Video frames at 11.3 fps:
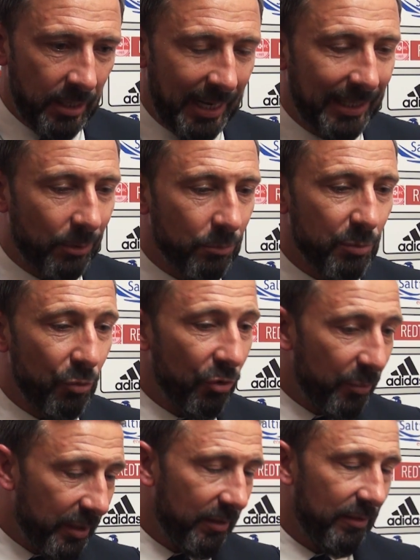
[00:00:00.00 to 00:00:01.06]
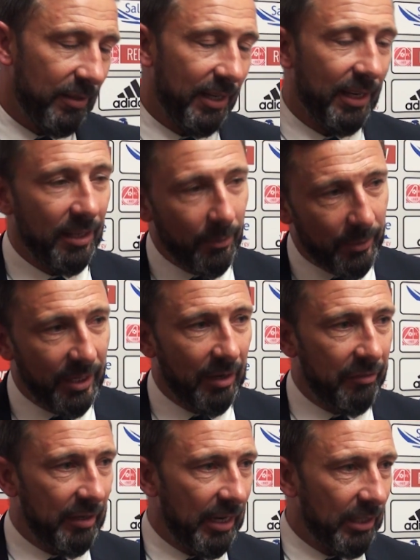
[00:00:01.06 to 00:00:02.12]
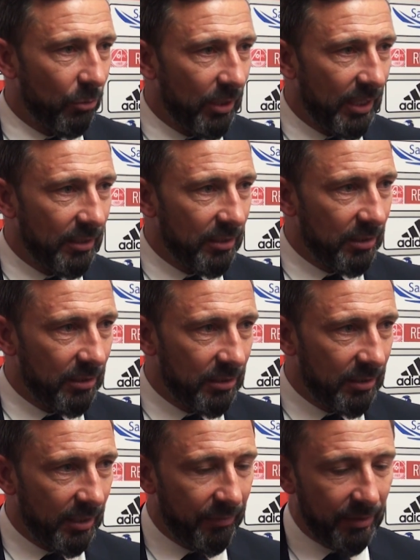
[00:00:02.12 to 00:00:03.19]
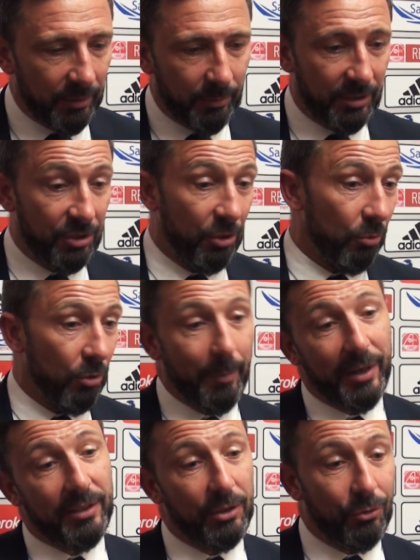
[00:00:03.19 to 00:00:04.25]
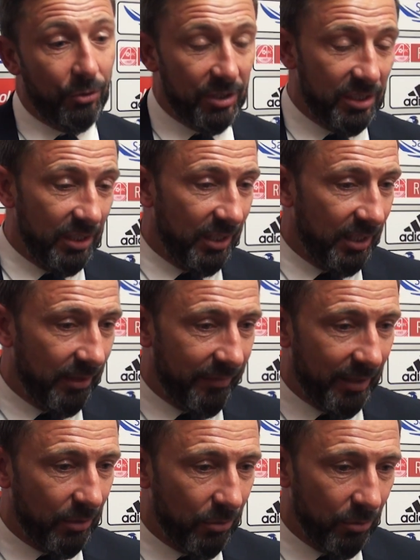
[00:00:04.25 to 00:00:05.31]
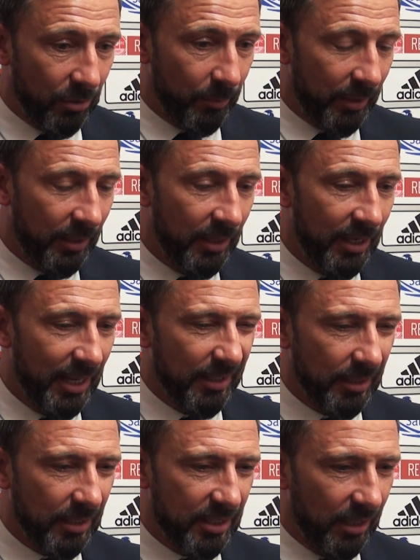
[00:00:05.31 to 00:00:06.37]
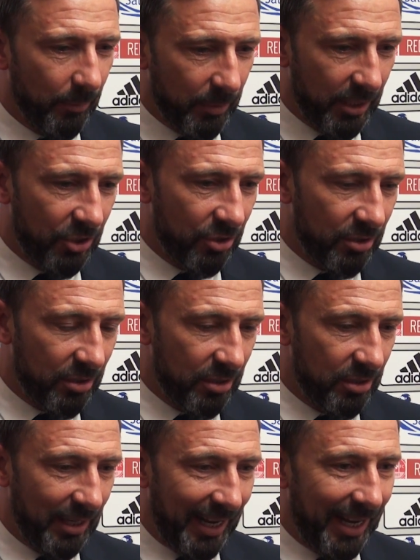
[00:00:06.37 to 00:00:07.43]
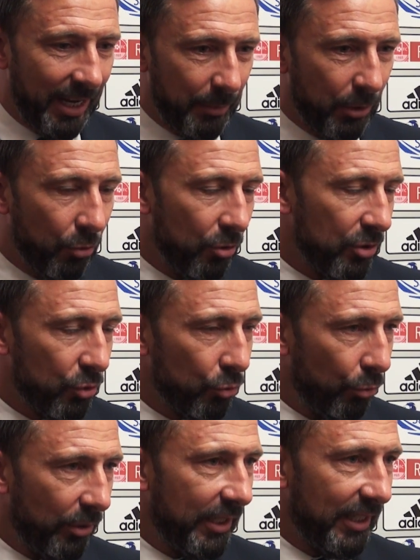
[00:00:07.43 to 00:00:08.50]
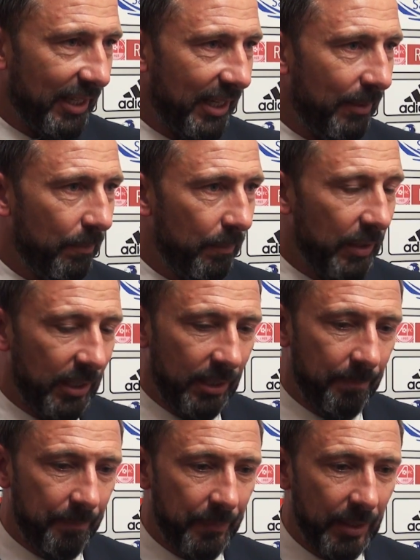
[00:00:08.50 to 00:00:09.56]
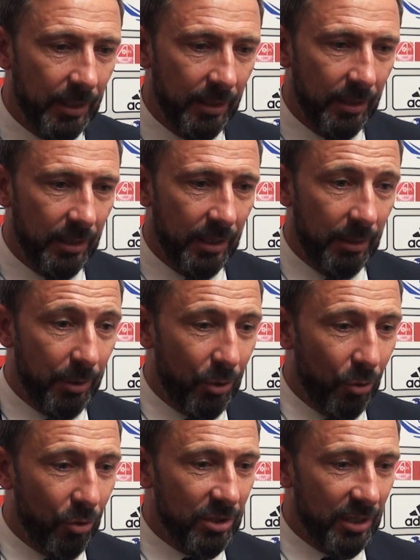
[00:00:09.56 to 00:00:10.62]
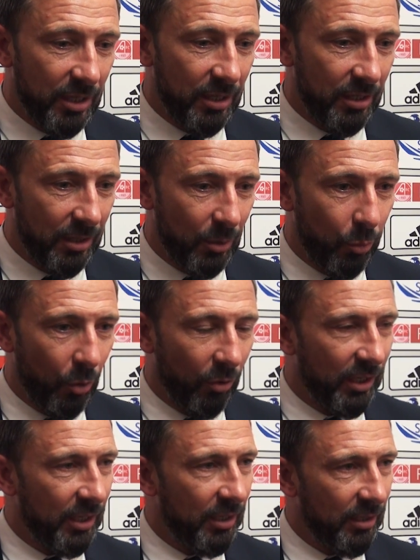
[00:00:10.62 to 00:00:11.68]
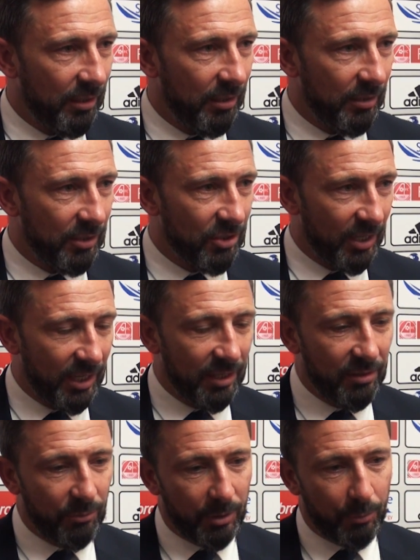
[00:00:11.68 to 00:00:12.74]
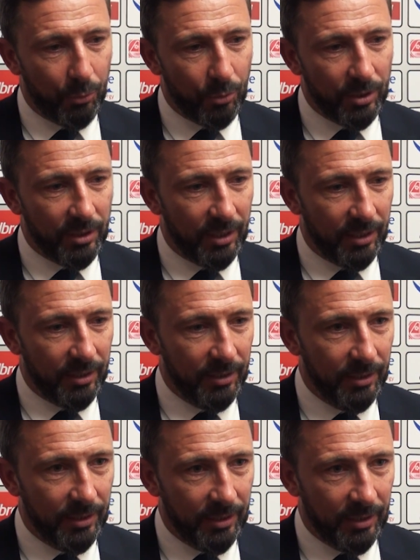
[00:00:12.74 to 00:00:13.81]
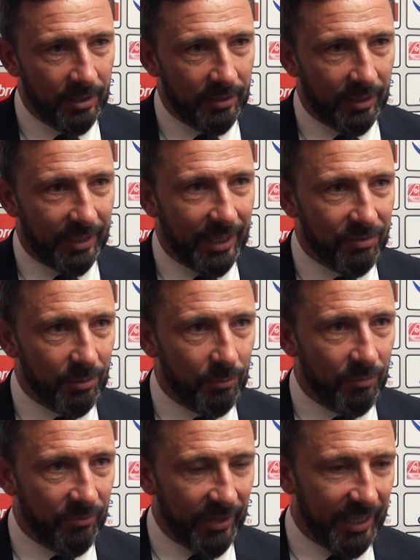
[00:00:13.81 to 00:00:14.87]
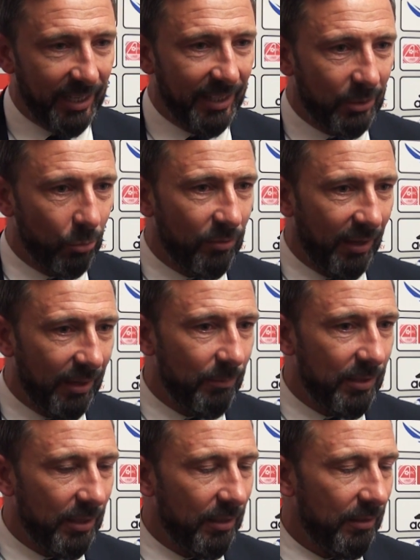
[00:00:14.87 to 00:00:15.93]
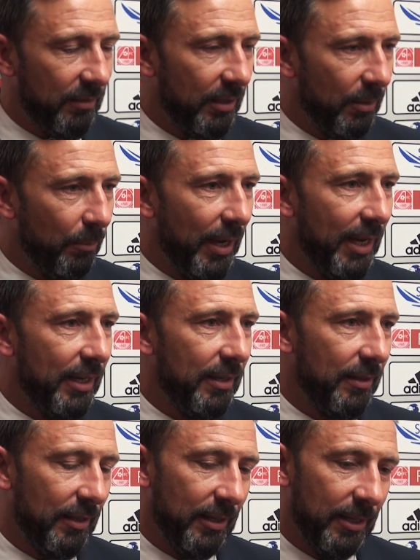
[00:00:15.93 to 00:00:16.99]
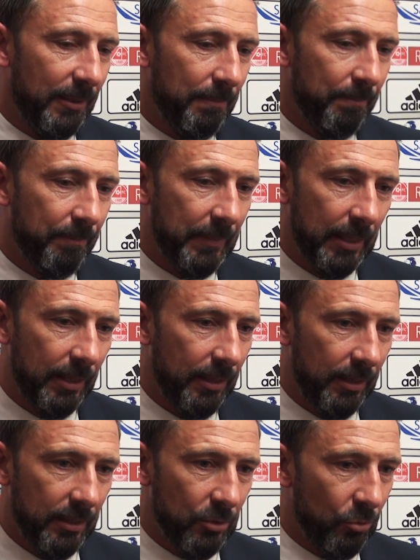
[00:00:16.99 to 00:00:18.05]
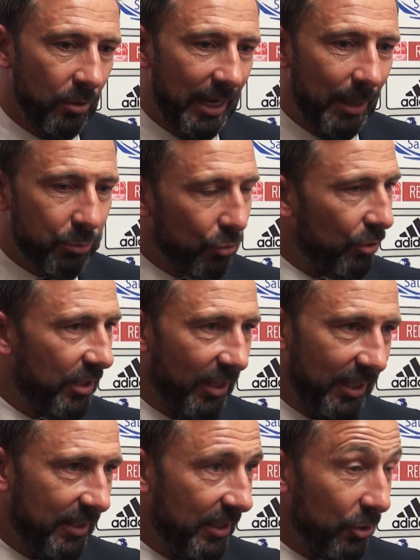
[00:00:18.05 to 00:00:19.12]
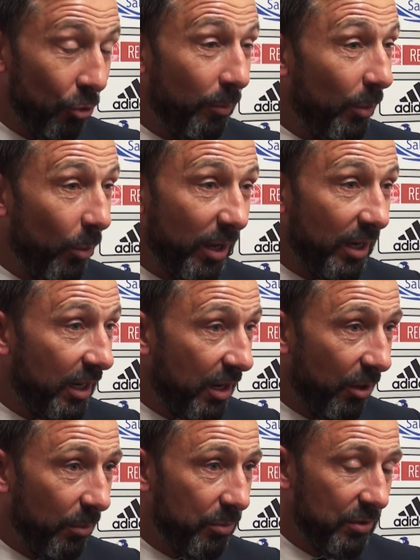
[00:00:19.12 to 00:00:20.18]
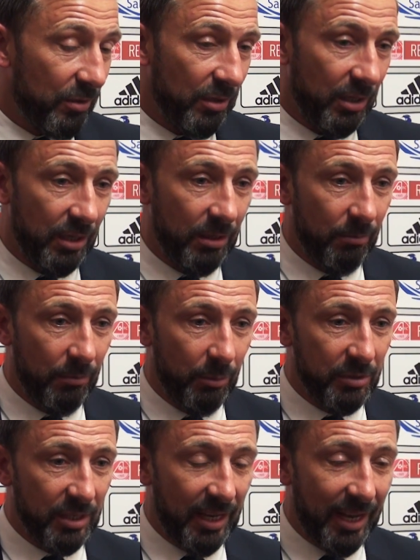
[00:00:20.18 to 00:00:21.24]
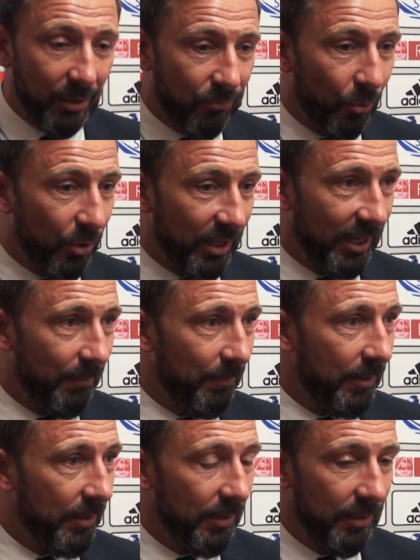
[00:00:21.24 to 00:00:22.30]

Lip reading: Adam's movement to get a wee half yard on Anderson is terrific. He's still got a bit to do to steer into the far corner. But I think the celebrations are because it's so late in the game, and because of the quality and the strength of our opponent that gives them very little time to come back. So absolutely delighted. It's all about winning the Cups. It was a hard-fought game.